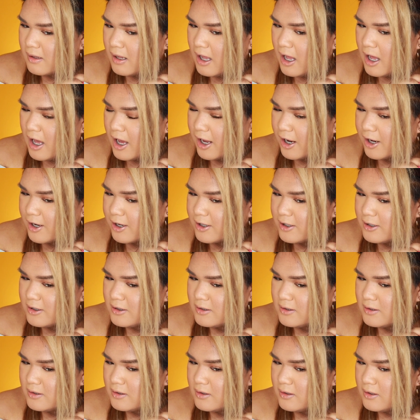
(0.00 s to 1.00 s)

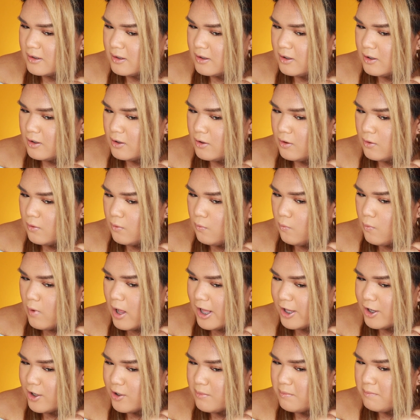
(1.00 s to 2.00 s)
iron
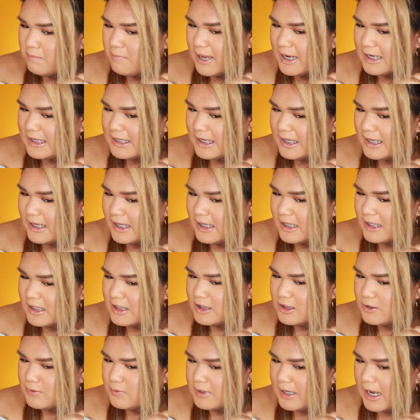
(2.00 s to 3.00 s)
while you're bending it
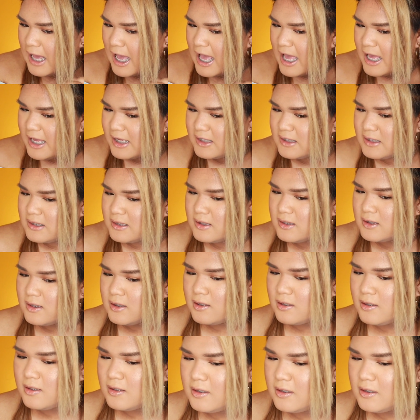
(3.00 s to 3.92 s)
into an S.